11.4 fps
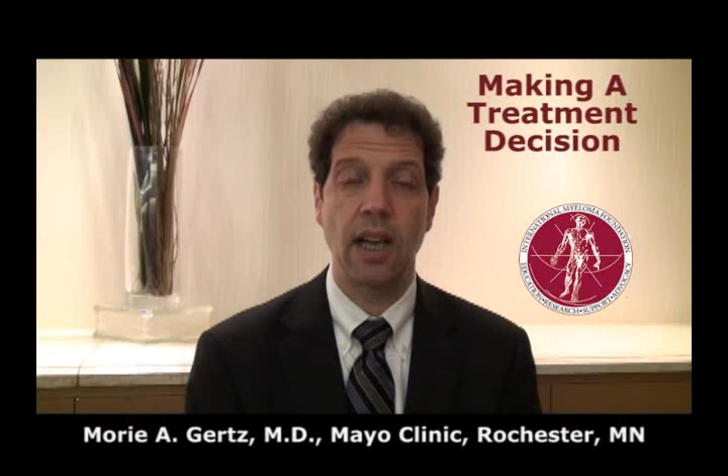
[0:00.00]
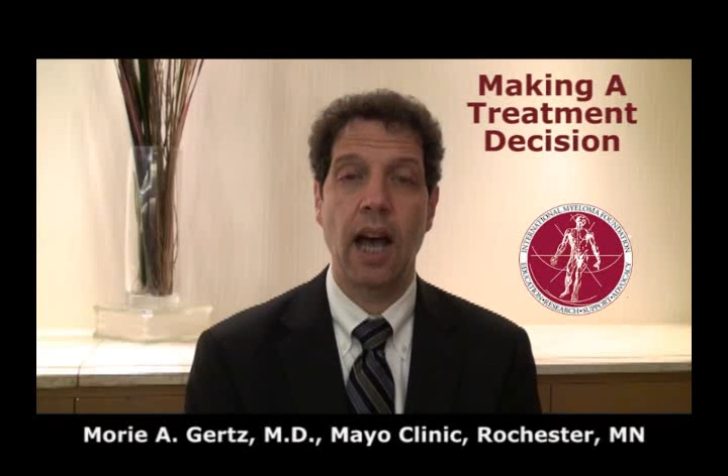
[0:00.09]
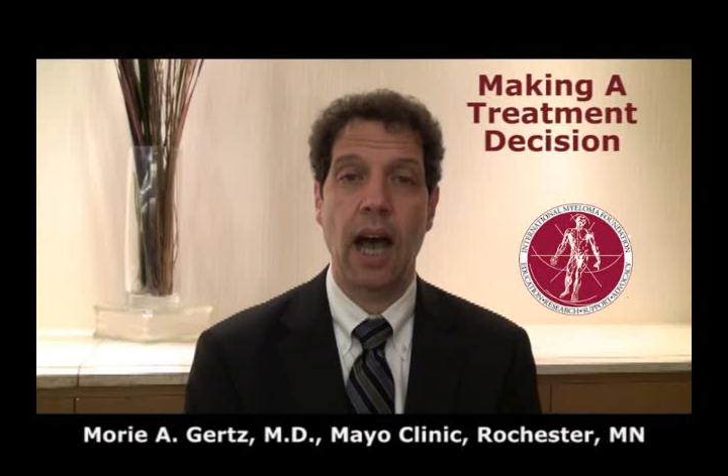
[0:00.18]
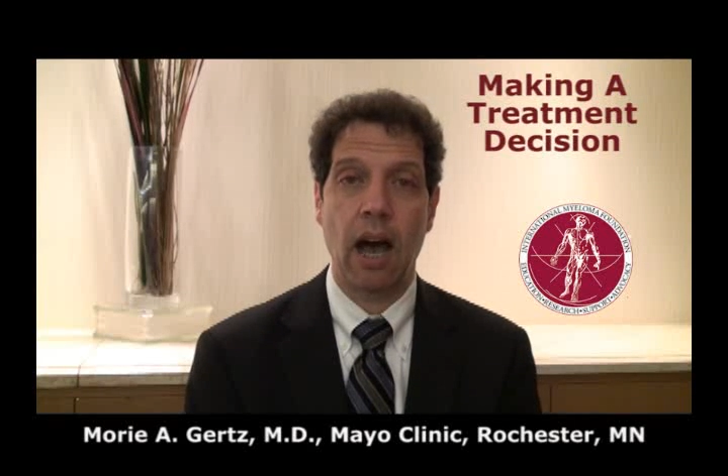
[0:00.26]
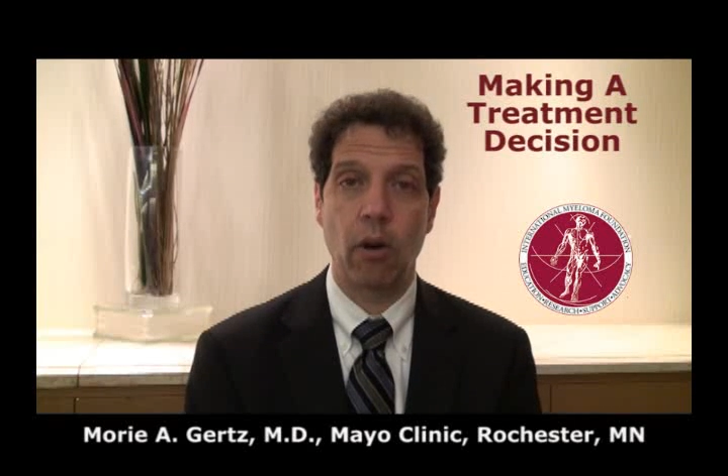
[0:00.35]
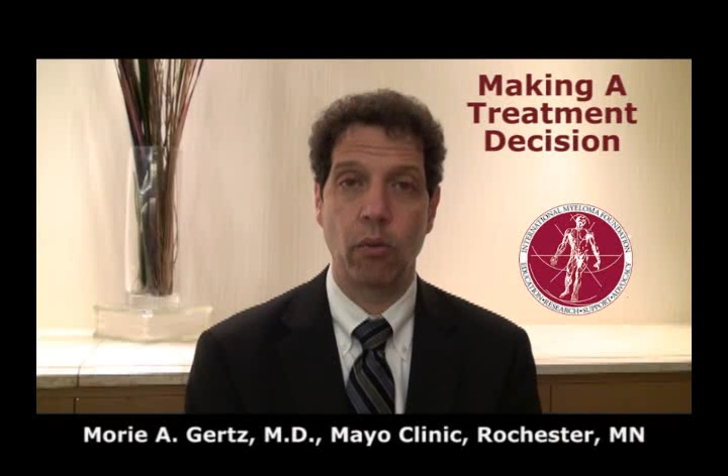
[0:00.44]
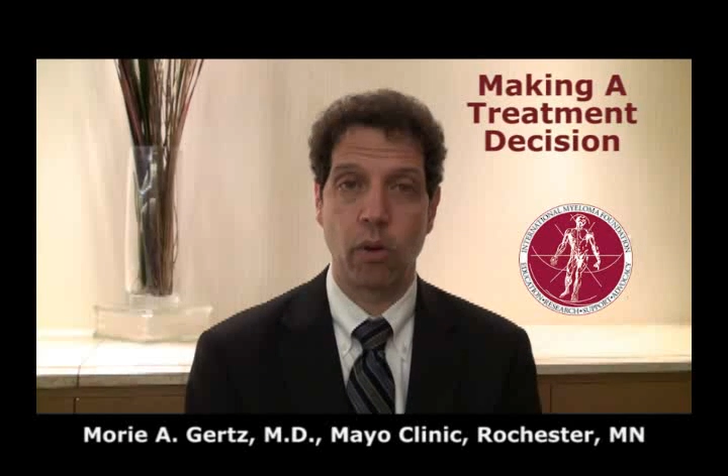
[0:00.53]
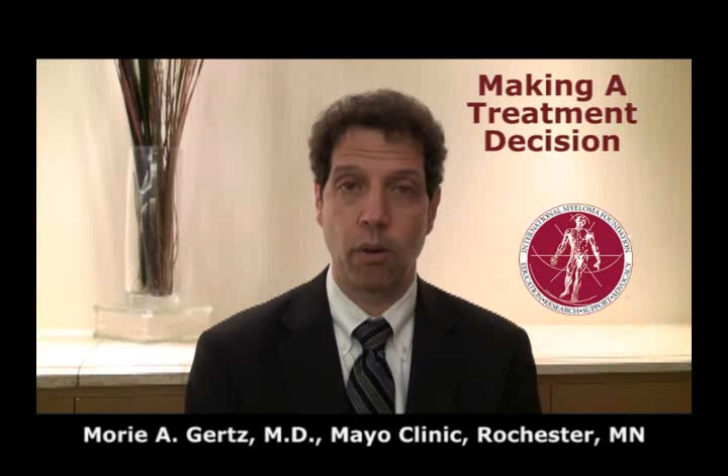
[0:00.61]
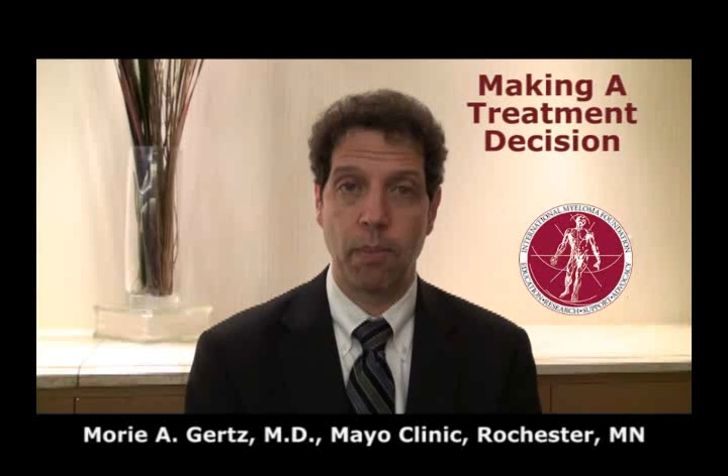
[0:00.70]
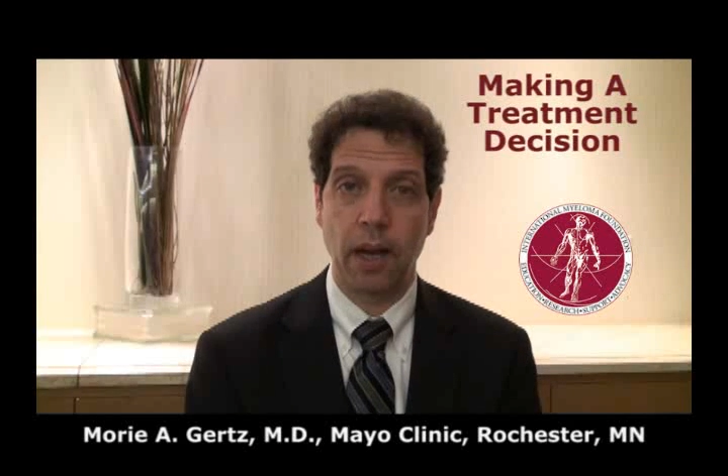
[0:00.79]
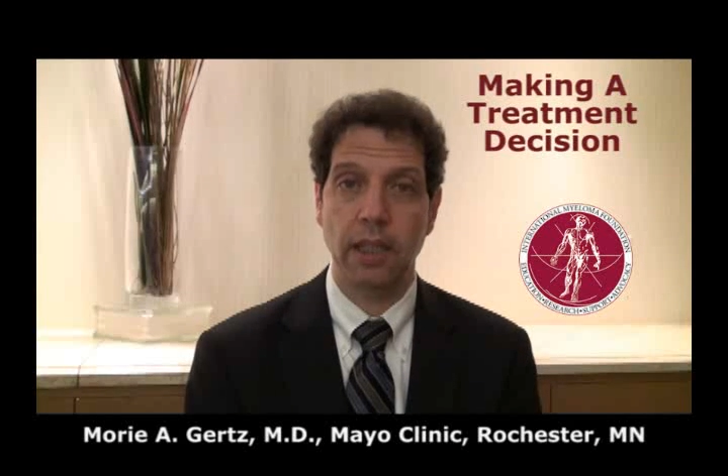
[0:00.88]
How
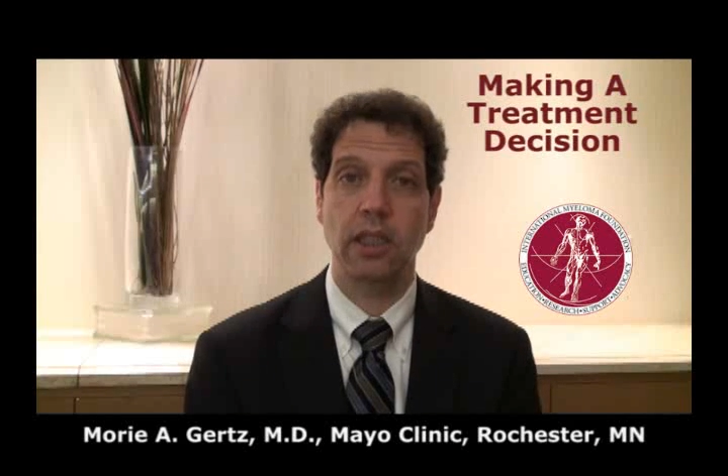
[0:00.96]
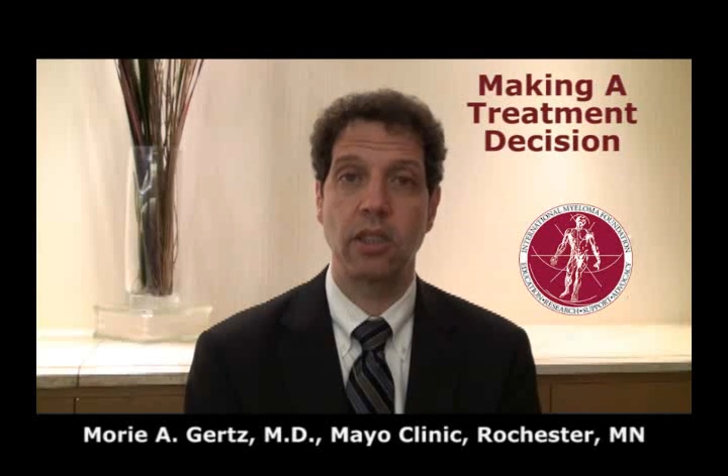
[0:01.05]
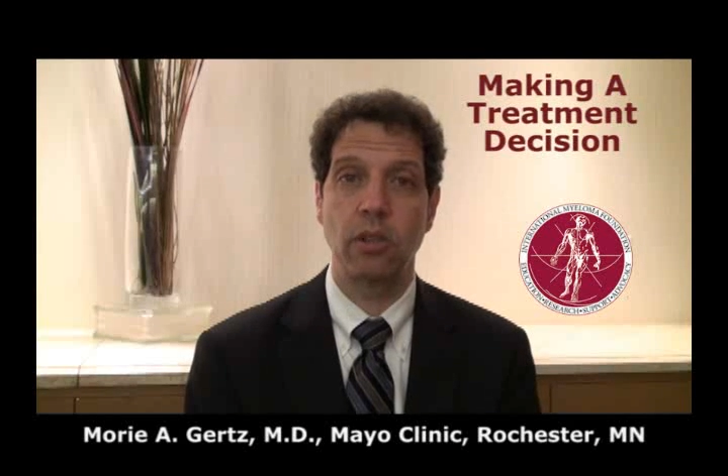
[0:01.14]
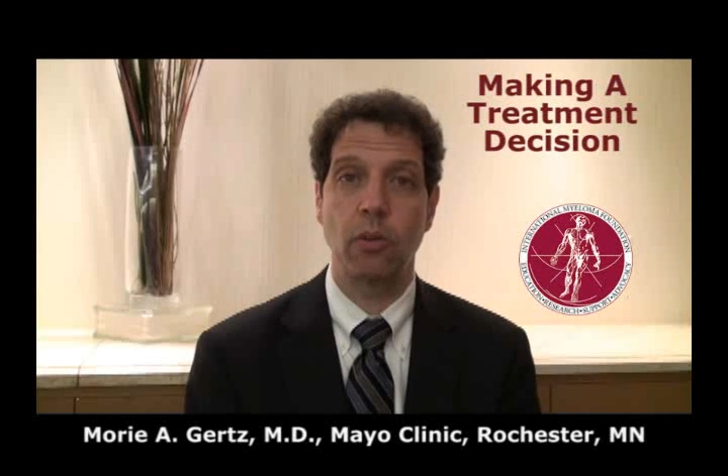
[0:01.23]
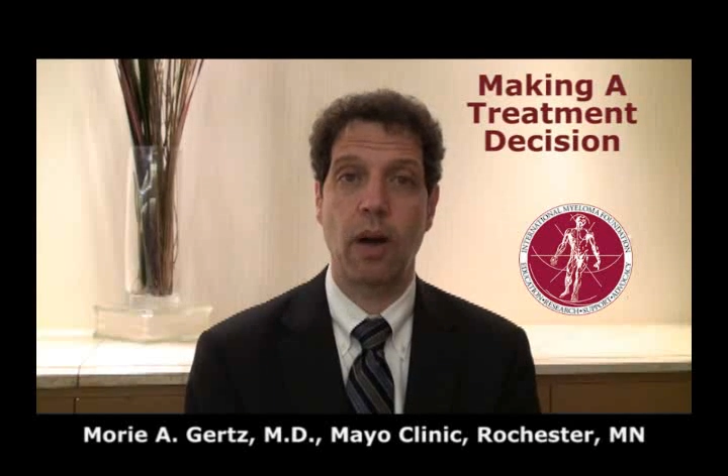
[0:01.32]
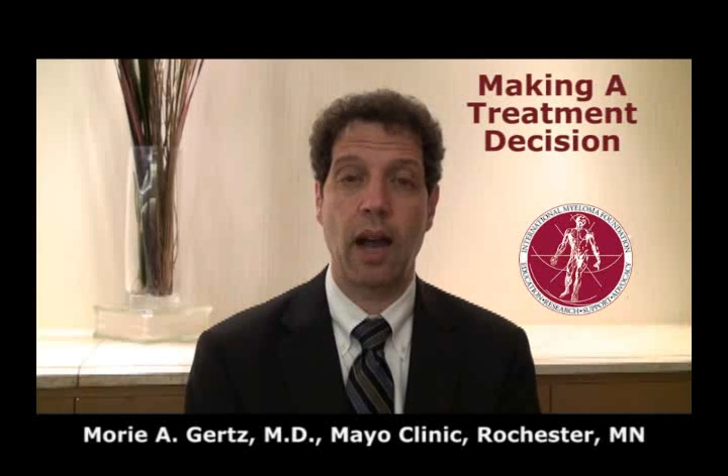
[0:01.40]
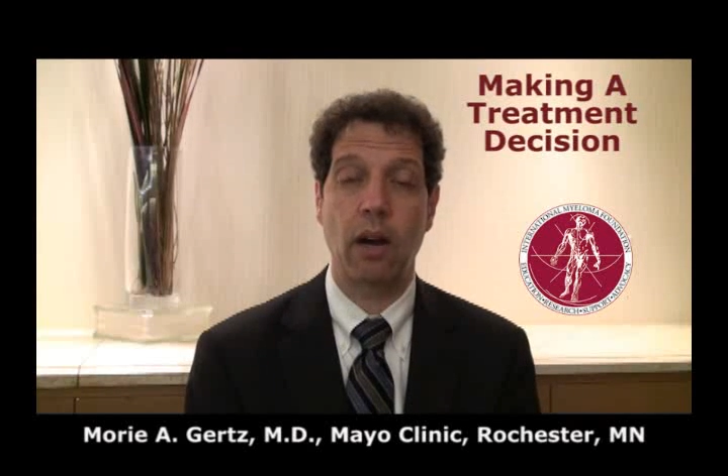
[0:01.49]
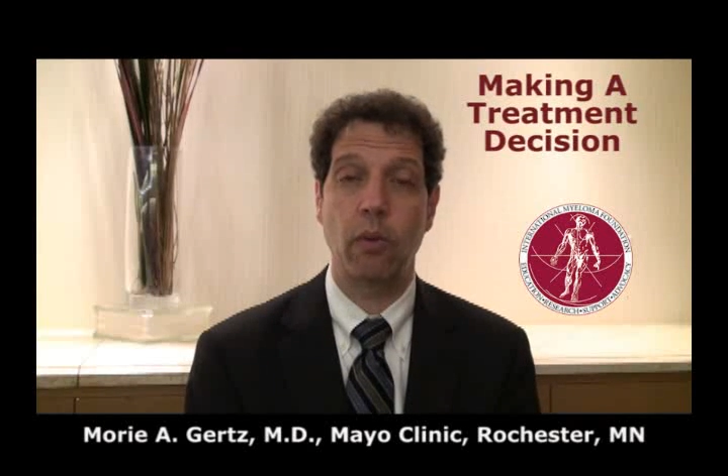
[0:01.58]
robust you are,